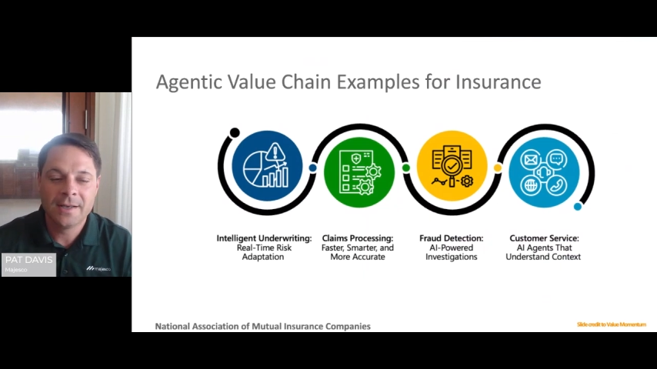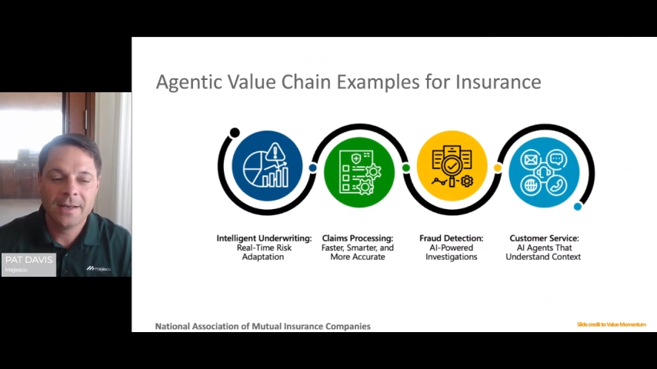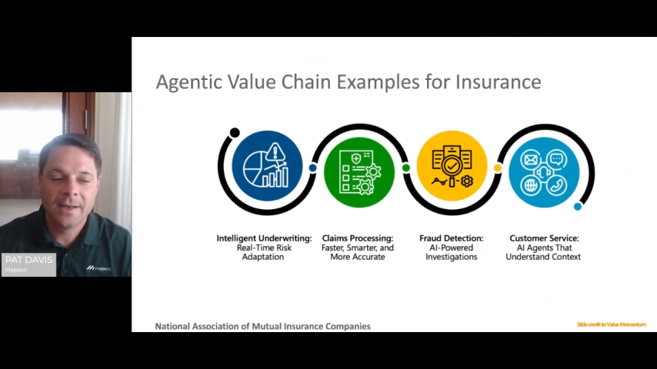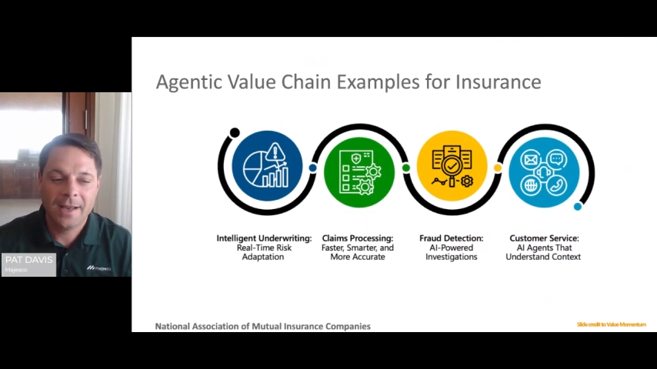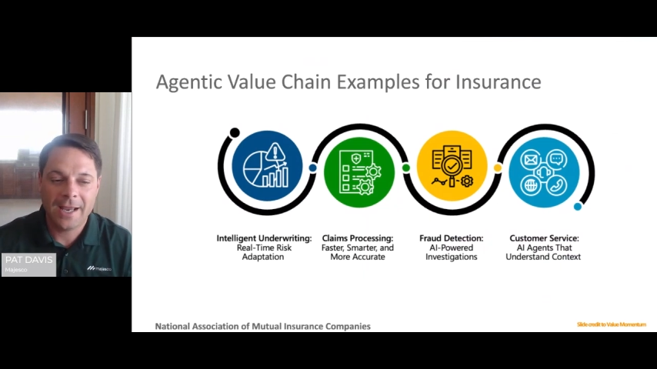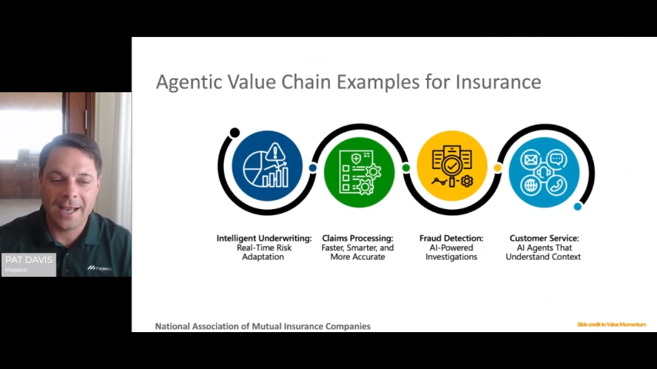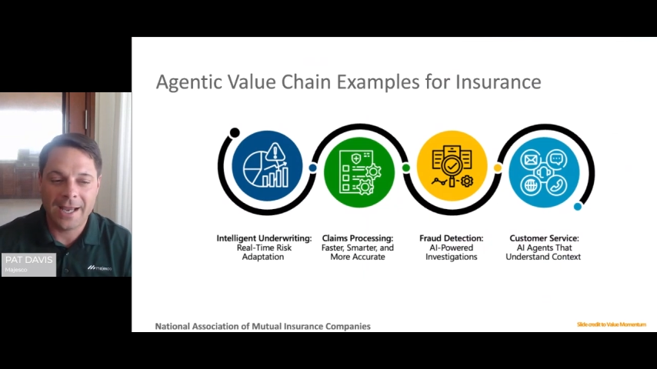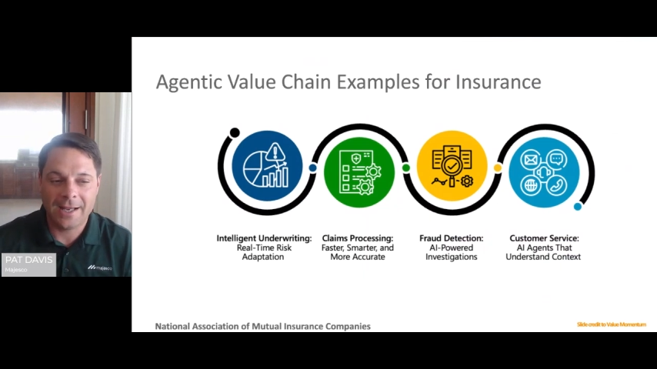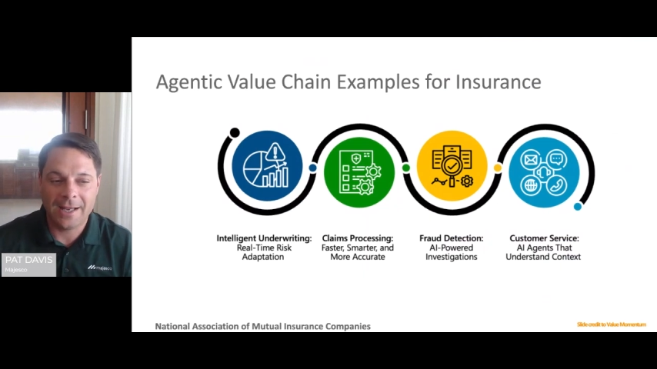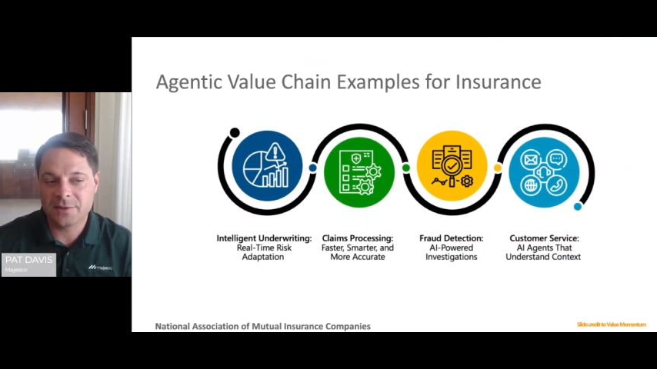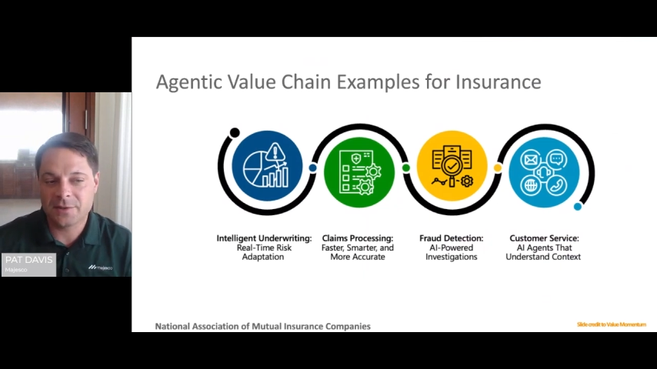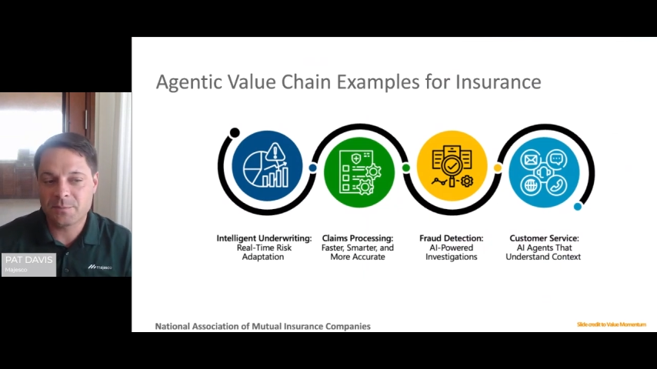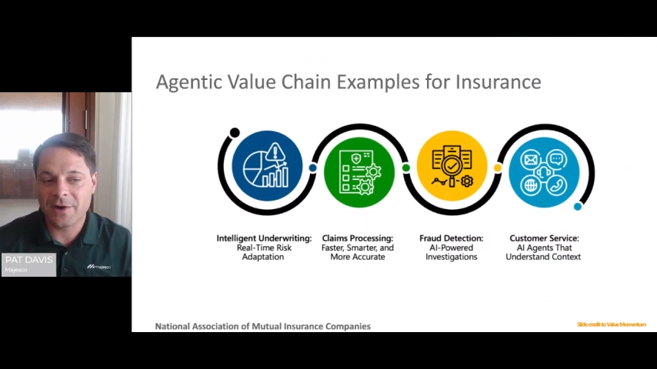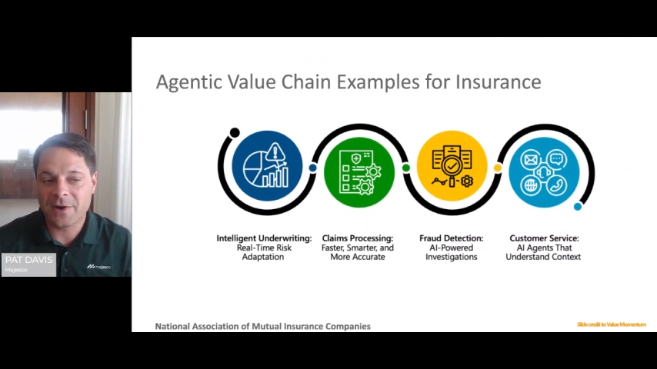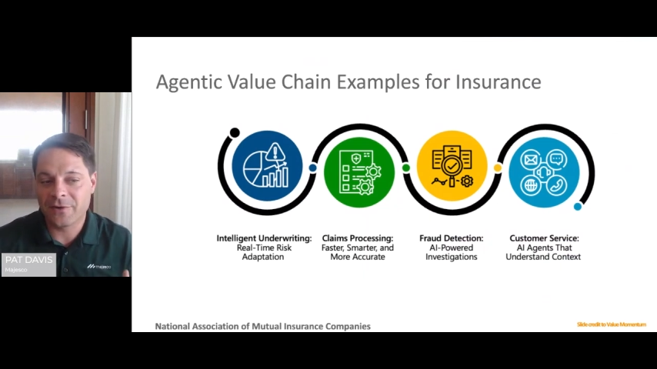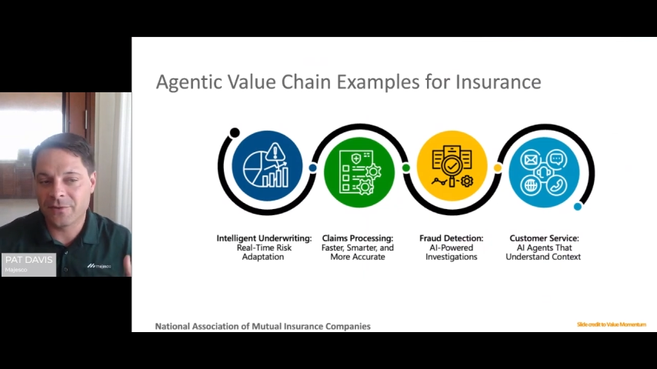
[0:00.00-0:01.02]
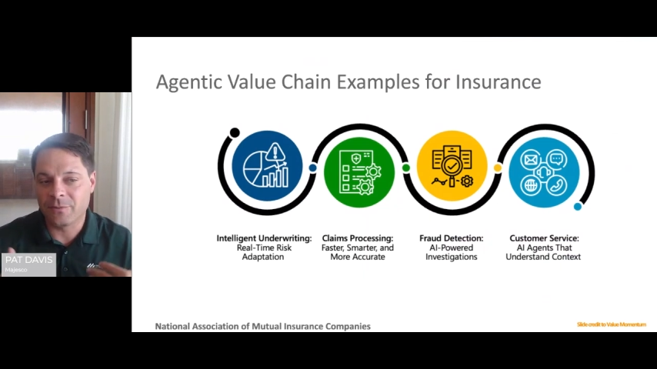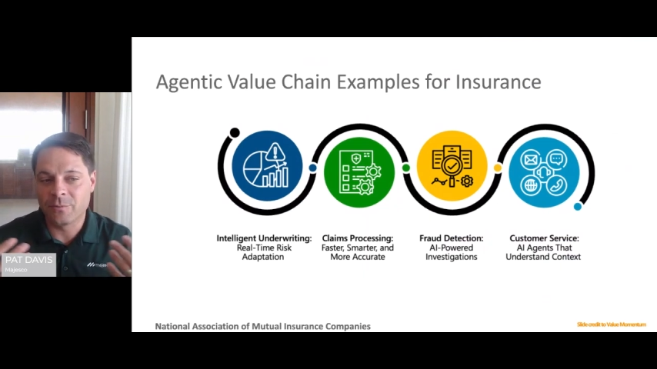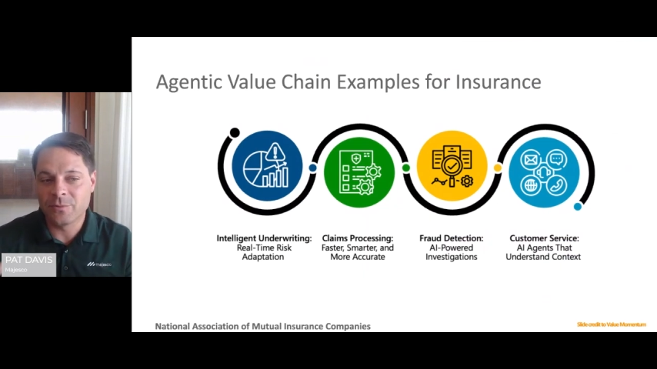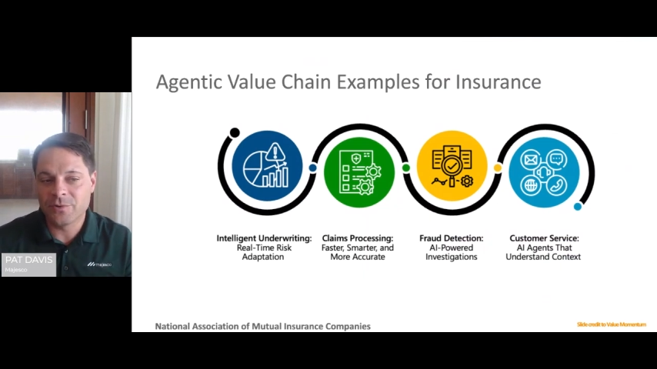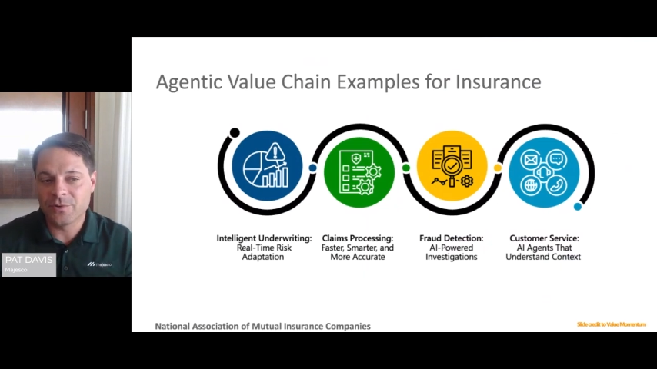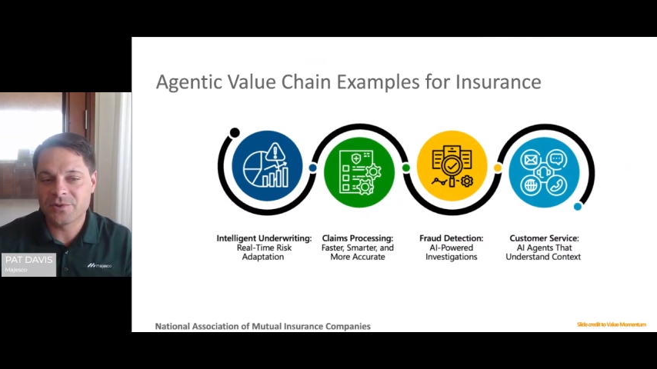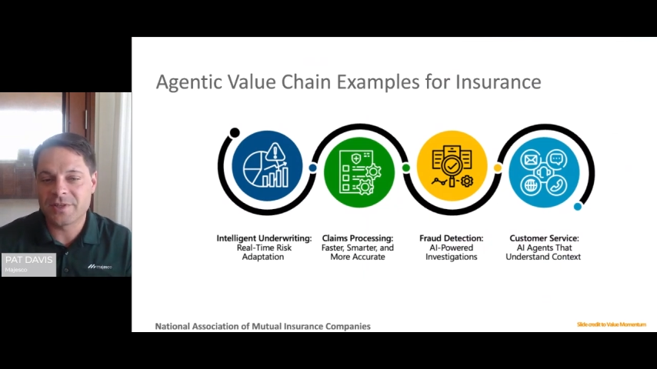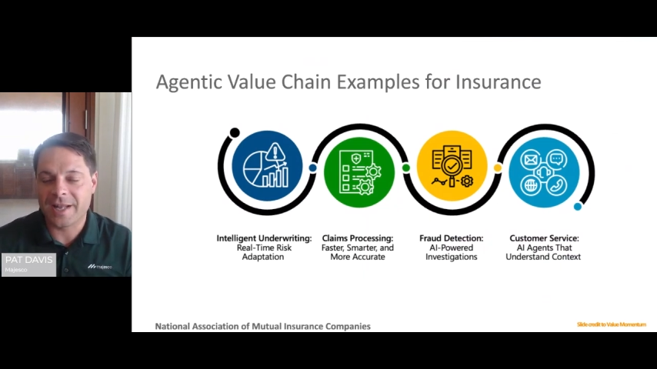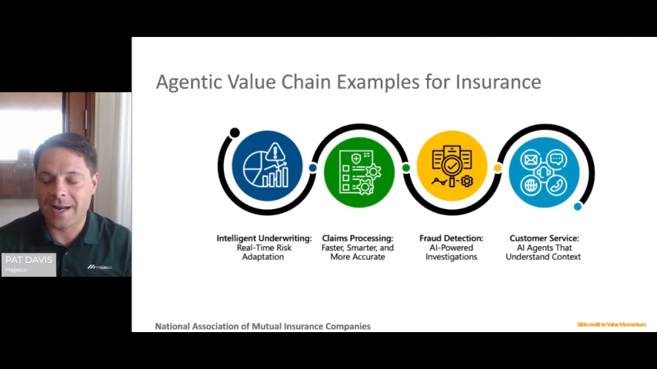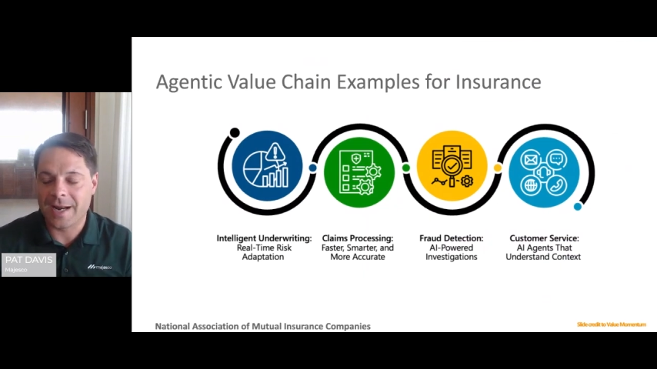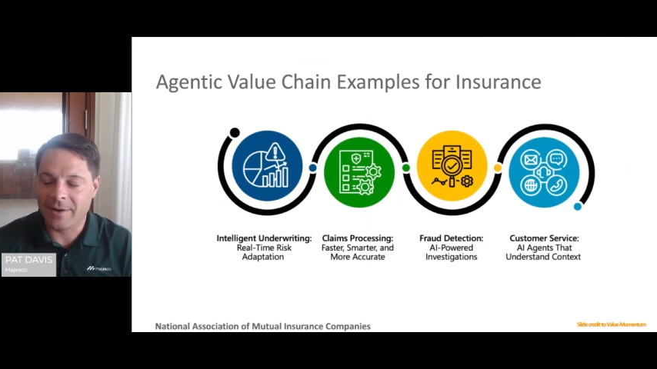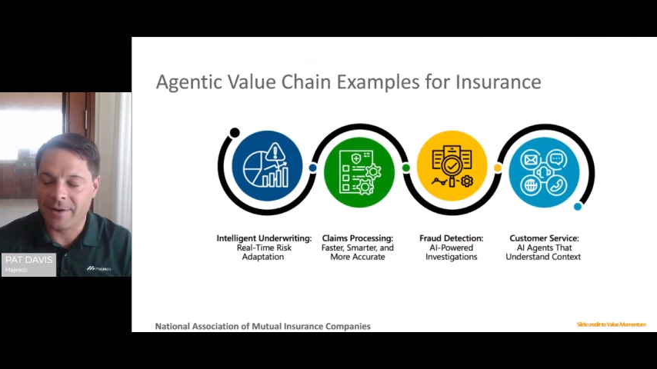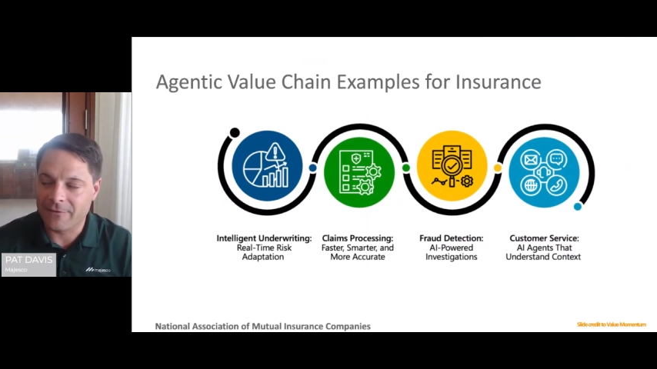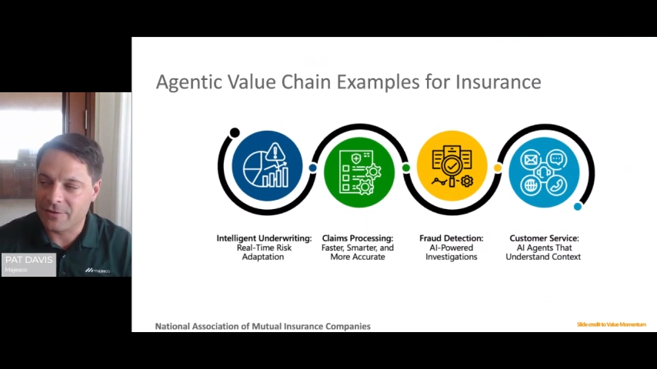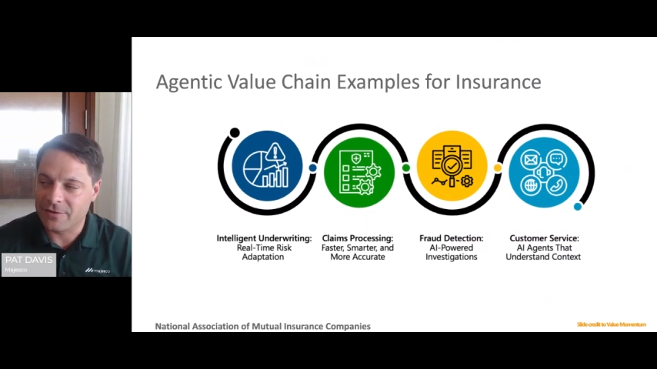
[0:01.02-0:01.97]
And as part of the rule set, I
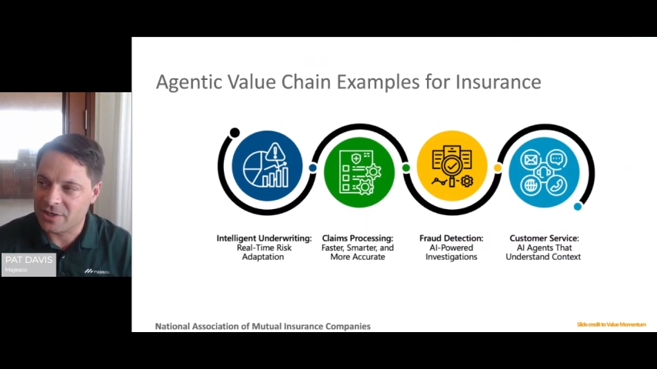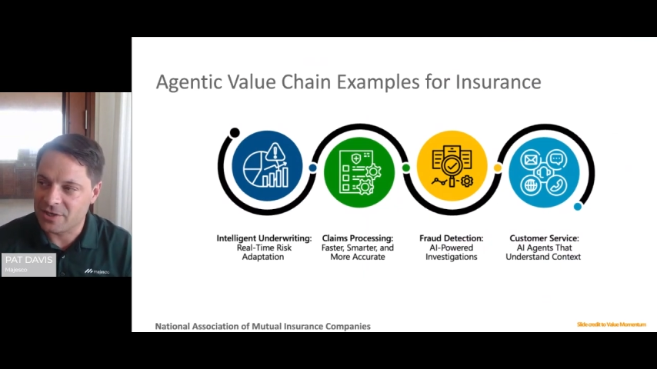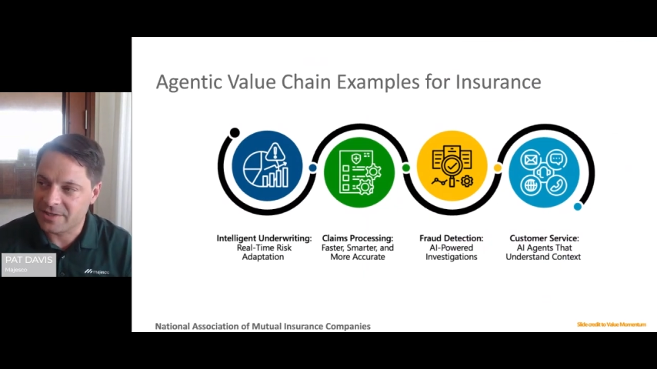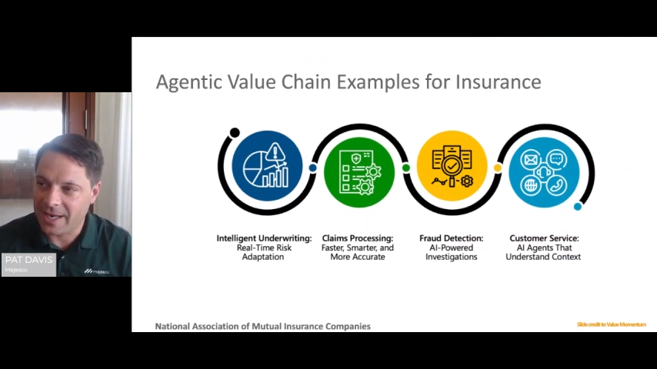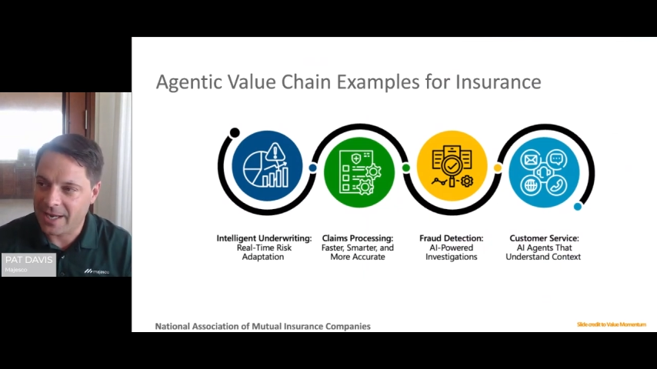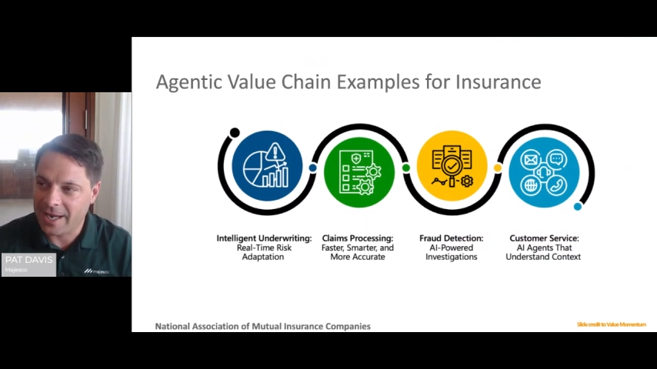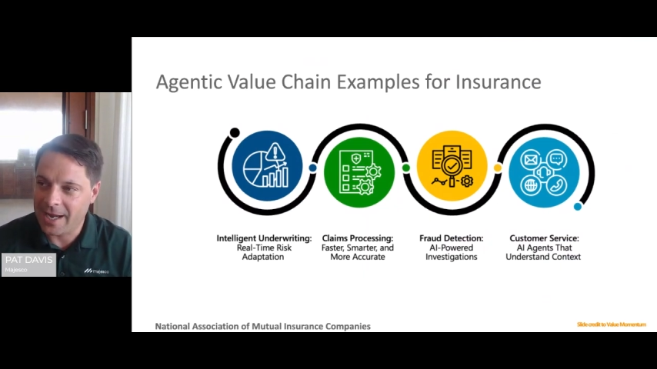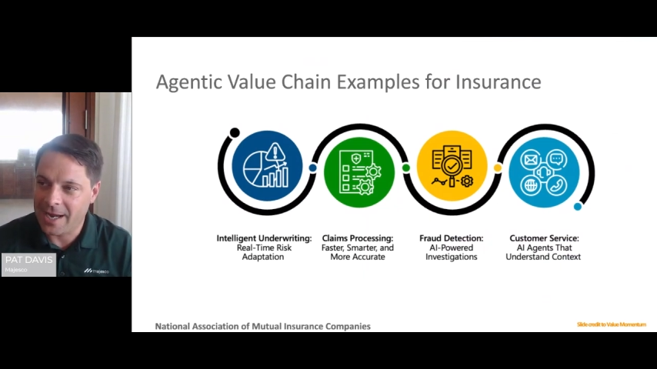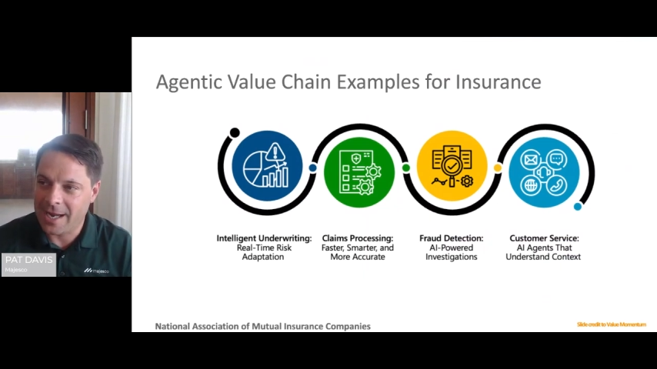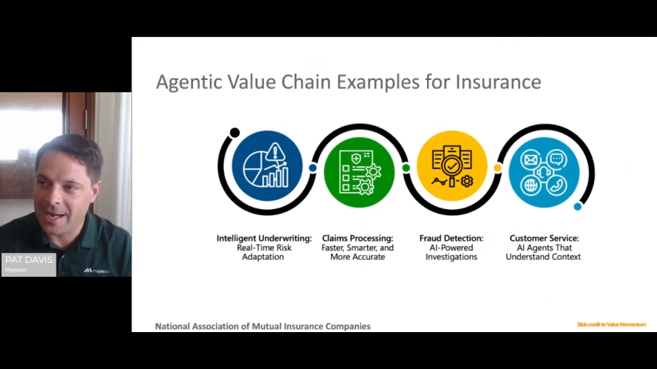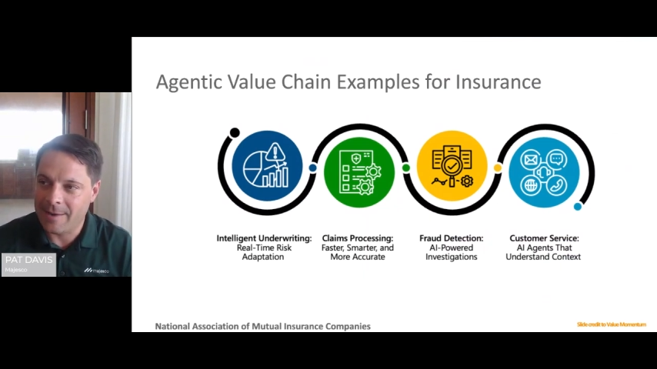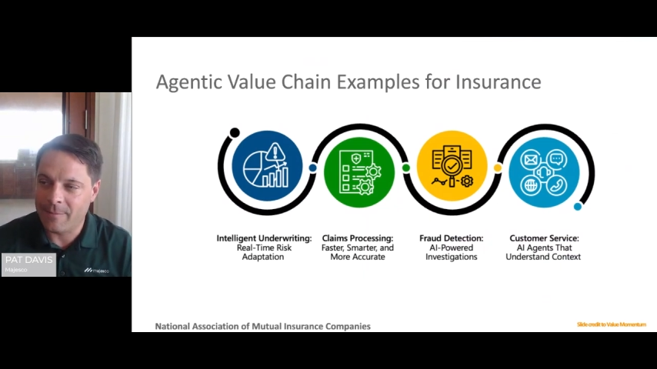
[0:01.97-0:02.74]
might give agentic AI,